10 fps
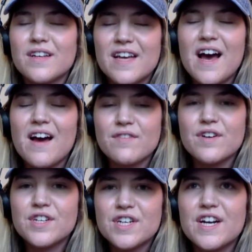Yeah,
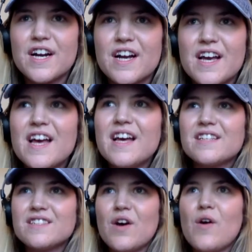for sure.
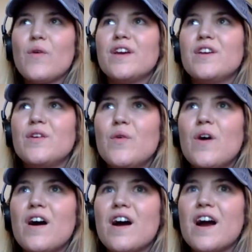So you
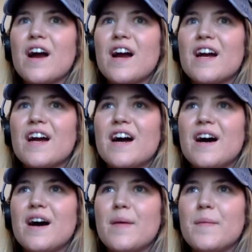are
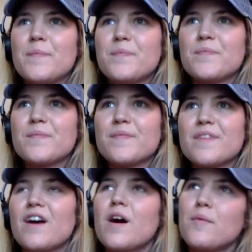
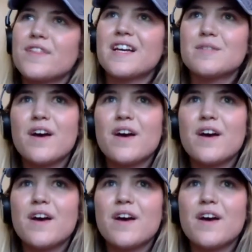a couple things,